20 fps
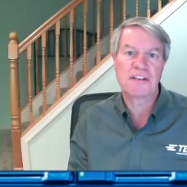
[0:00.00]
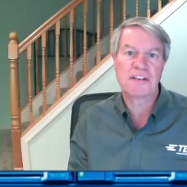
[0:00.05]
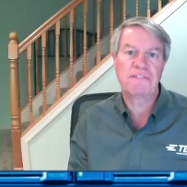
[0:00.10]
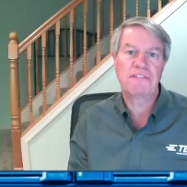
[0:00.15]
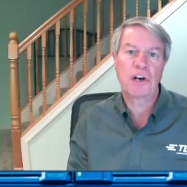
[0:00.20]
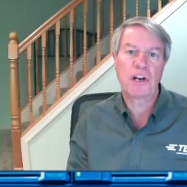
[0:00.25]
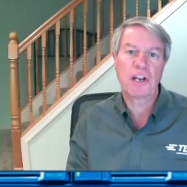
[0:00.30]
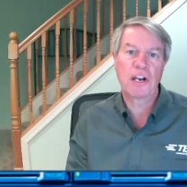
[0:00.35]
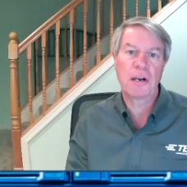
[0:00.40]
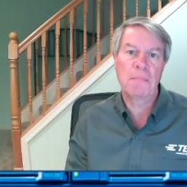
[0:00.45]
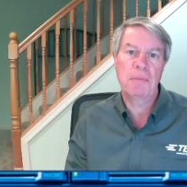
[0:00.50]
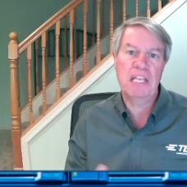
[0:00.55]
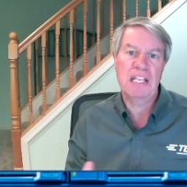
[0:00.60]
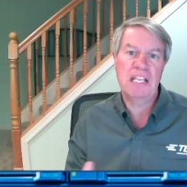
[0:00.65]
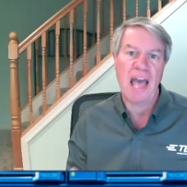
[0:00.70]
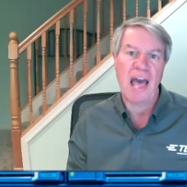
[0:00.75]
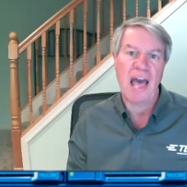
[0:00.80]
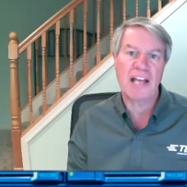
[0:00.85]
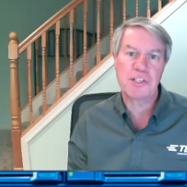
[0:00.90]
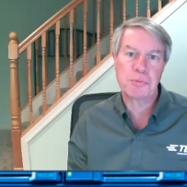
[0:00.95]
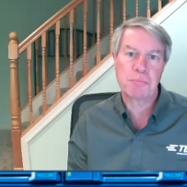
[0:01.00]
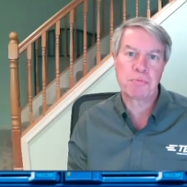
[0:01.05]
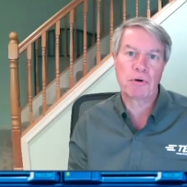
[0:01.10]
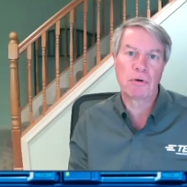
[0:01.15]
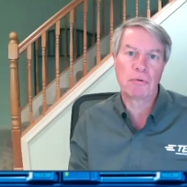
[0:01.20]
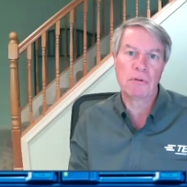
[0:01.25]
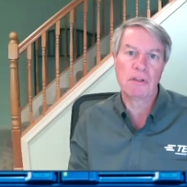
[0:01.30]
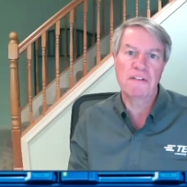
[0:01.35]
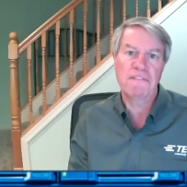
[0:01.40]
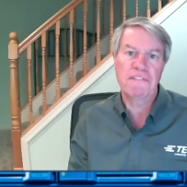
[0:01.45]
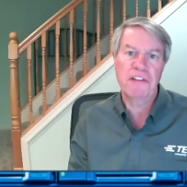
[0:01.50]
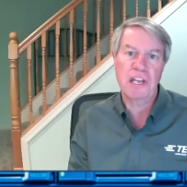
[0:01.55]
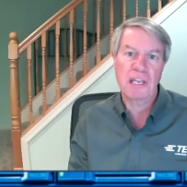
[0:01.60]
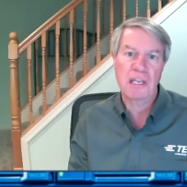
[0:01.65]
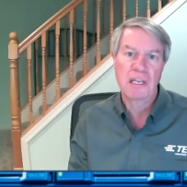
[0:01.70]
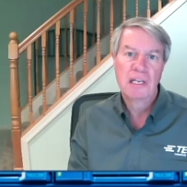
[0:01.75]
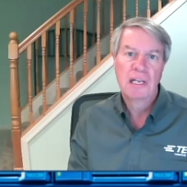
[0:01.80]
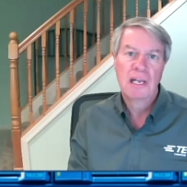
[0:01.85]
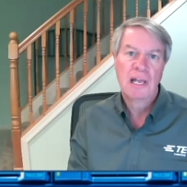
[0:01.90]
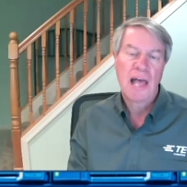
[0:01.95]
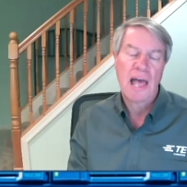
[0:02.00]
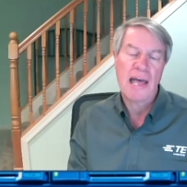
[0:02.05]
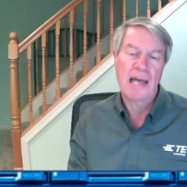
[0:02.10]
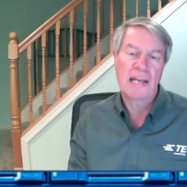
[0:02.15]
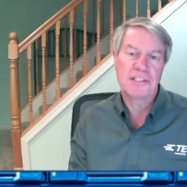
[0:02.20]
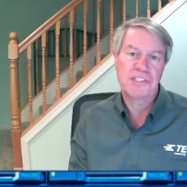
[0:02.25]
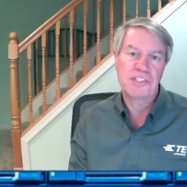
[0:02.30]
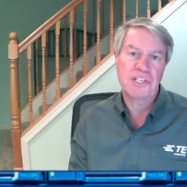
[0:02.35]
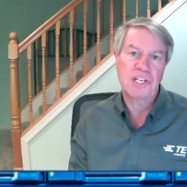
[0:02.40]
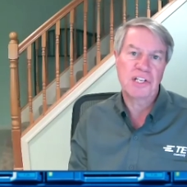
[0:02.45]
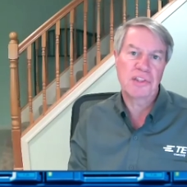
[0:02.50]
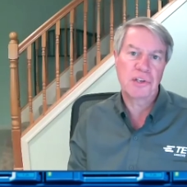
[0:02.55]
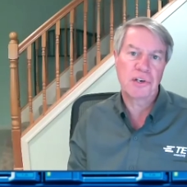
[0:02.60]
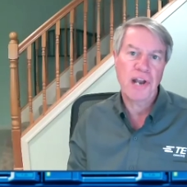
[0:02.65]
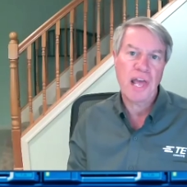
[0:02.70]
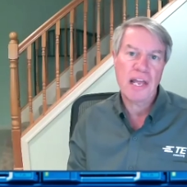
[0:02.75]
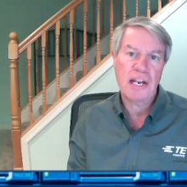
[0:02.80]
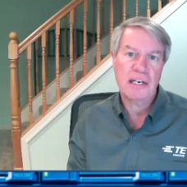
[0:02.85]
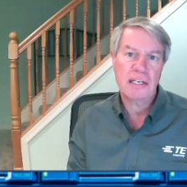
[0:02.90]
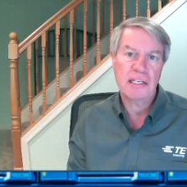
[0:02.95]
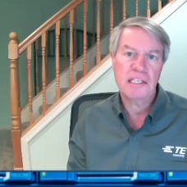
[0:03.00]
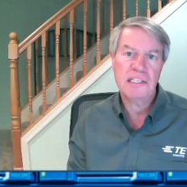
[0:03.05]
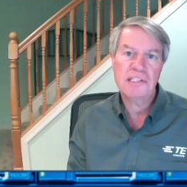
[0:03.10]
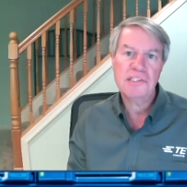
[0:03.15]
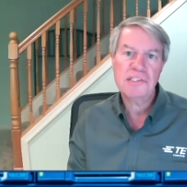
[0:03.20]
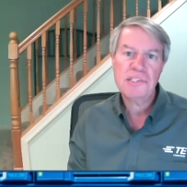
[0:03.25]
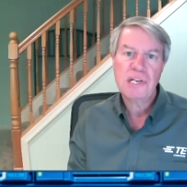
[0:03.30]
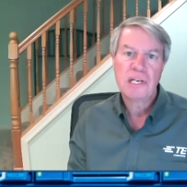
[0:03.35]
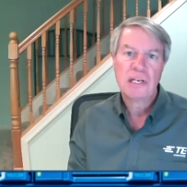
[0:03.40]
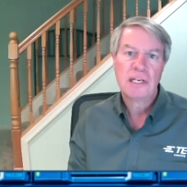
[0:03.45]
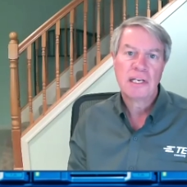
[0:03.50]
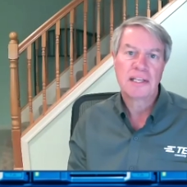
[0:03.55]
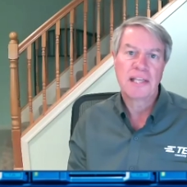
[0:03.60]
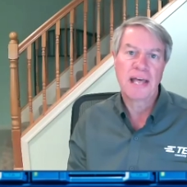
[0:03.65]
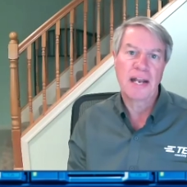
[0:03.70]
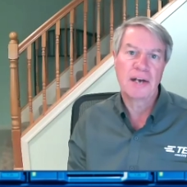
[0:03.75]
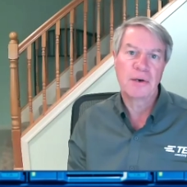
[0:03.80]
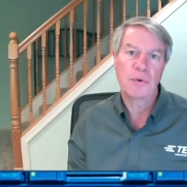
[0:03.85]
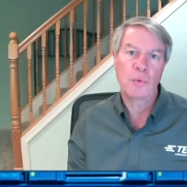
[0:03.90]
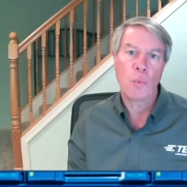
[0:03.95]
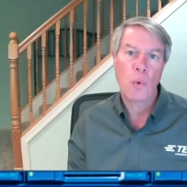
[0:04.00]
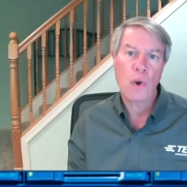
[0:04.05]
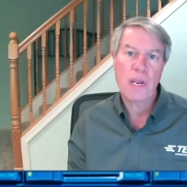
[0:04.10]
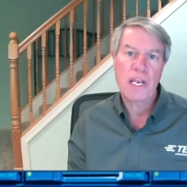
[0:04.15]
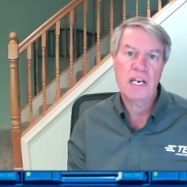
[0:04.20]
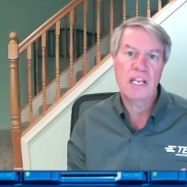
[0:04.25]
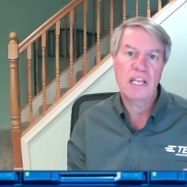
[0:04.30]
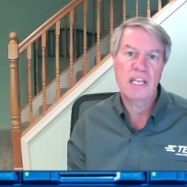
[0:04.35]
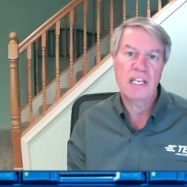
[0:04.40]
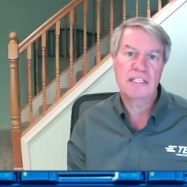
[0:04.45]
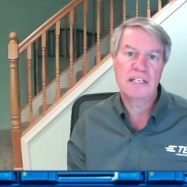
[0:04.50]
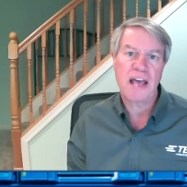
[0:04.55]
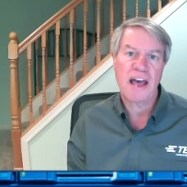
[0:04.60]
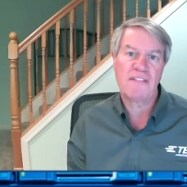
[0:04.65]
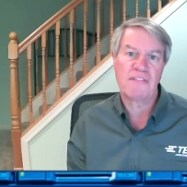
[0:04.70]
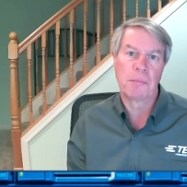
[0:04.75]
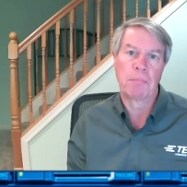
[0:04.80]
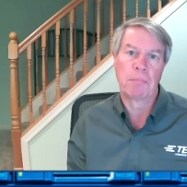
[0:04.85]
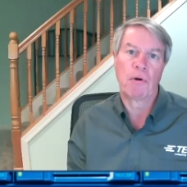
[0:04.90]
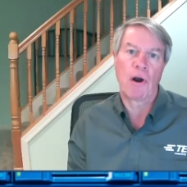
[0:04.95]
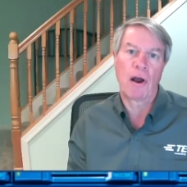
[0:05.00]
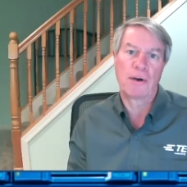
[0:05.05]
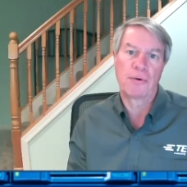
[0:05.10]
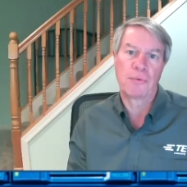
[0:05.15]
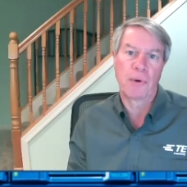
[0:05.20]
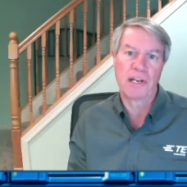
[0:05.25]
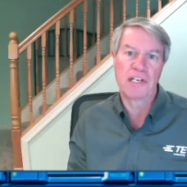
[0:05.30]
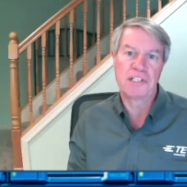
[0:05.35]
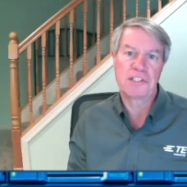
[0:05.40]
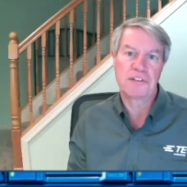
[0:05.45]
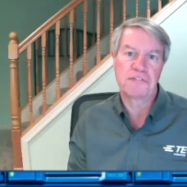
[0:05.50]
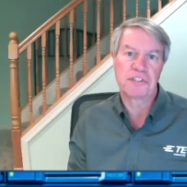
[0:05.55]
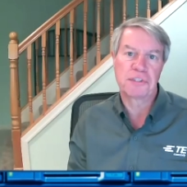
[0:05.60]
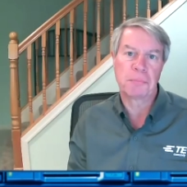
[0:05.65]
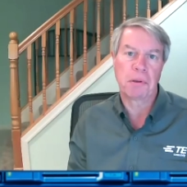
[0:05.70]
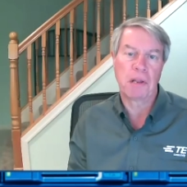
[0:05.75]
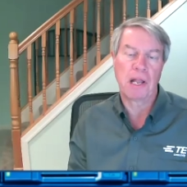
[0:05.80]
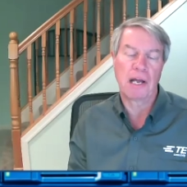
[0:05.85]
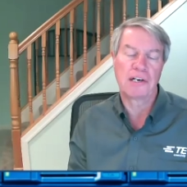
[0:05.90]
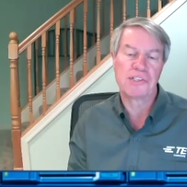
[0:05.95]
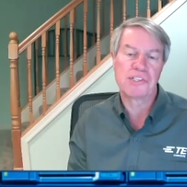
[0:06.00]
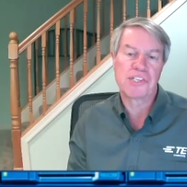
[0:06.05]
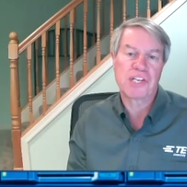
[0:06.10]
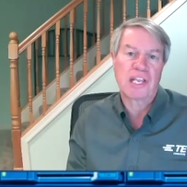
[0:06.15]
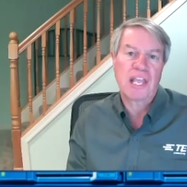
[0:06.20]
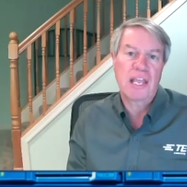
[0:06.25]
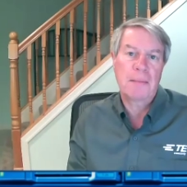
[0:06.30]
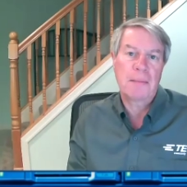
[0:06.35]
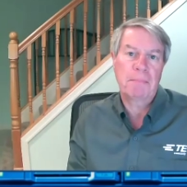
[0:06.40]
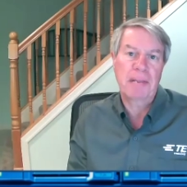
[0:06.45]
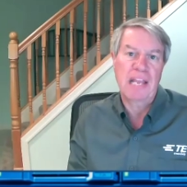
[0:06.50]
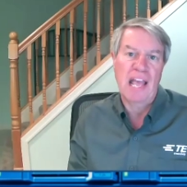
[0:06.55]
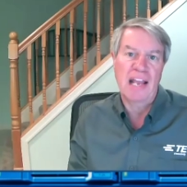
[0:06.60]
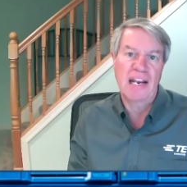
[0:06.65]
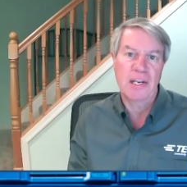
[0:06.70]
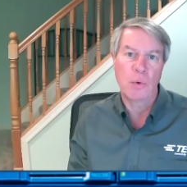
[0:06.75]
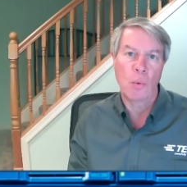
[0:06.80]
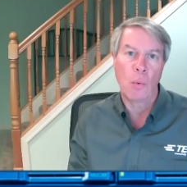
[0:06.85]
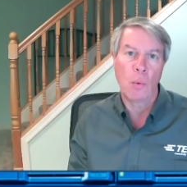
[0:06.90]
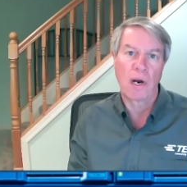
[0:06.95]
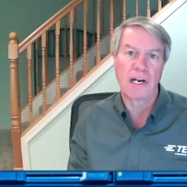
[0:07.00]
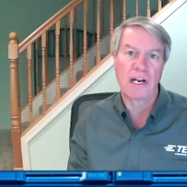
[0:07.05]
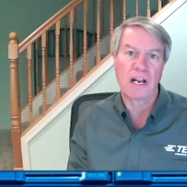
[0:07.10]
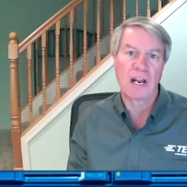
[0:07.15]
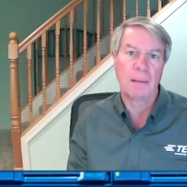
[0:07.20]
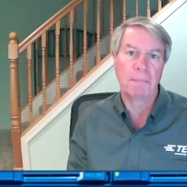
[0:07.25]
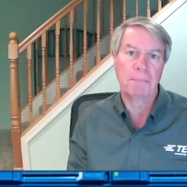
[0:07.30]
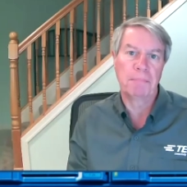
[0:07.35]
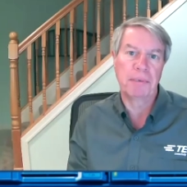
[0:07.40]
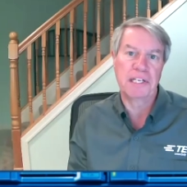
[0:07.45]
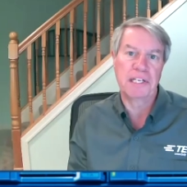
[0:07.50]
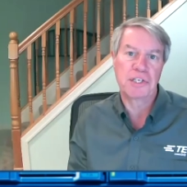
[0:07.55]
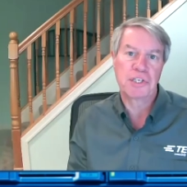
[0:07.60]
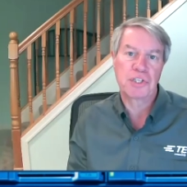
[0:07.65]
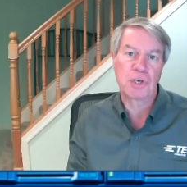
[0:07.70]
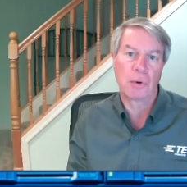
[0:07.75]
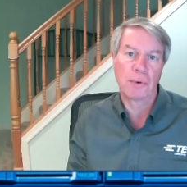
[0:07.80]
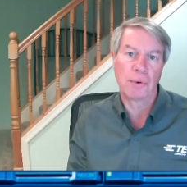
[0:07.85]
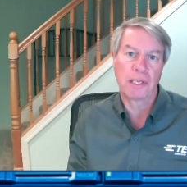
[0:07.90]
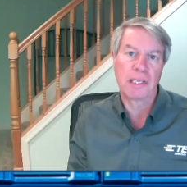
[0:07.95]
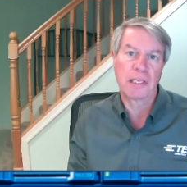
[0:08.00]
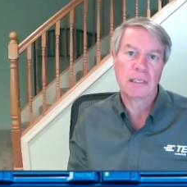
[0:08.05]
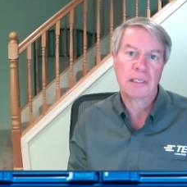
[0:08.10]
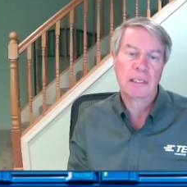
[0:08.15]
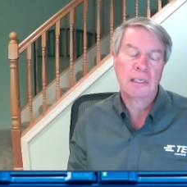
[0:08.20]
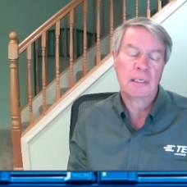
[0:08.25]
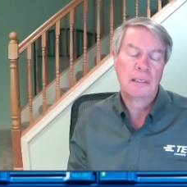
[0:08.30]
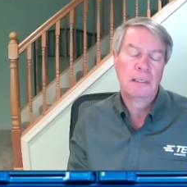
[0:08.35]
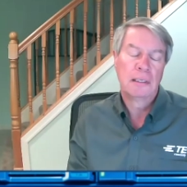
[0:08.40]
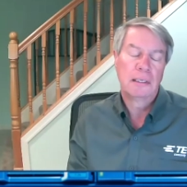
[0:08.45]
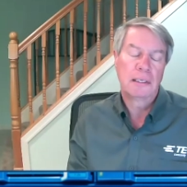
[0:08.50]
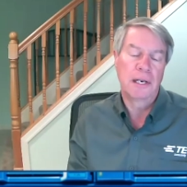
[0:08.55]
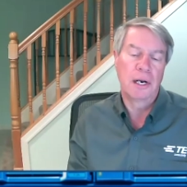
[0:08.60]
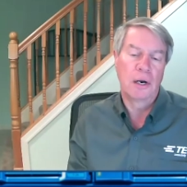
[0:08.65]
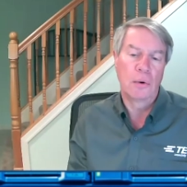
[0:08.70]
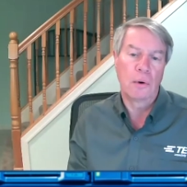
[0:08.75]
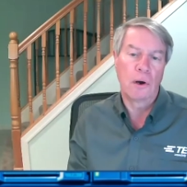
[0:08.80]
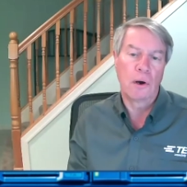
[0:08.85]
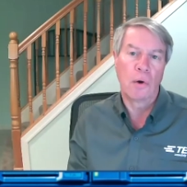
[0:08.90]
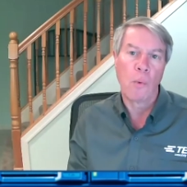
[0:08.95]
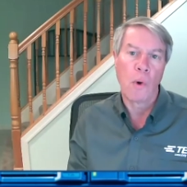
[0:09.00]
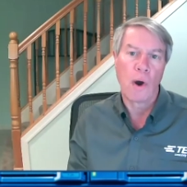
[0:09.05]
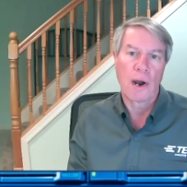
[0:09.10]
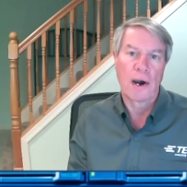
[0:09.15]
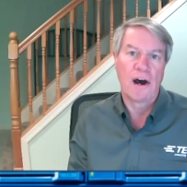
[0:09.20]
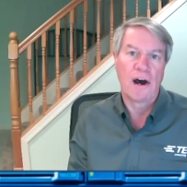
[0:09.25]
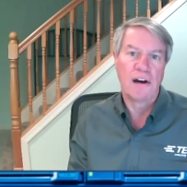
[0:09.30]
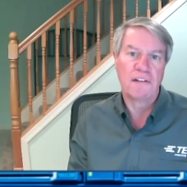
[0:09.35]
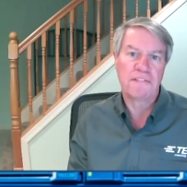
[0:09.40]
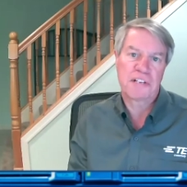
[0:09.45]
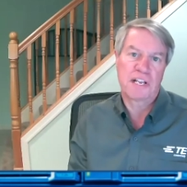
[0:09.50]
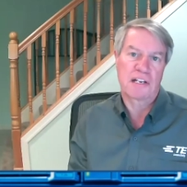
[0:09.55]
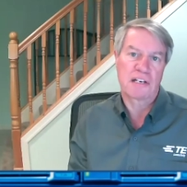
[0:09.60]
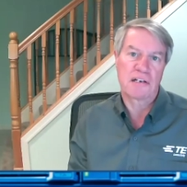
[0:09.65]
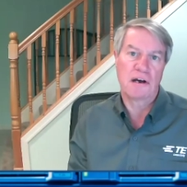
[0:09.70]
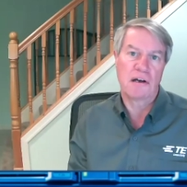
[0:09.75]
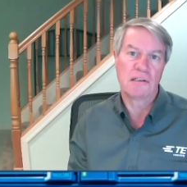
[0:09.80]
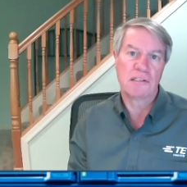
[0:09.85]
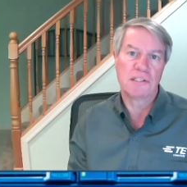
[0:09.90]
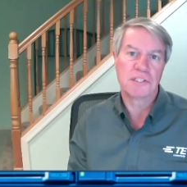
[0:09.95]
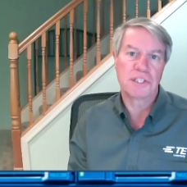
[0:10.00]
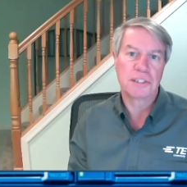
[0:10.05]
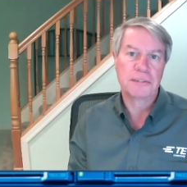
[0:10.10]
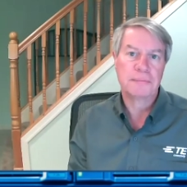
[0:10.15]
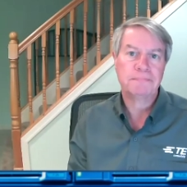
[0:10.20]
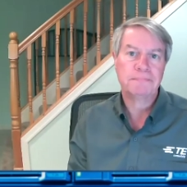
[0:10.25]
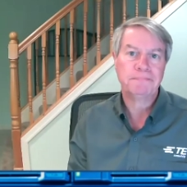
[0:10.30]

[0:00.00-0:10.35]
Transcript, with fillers: If you're going to be as prolific as Ethernet is, then we need to have a broad range of suppliers. It can't be any one company showing you know, a one-off technology.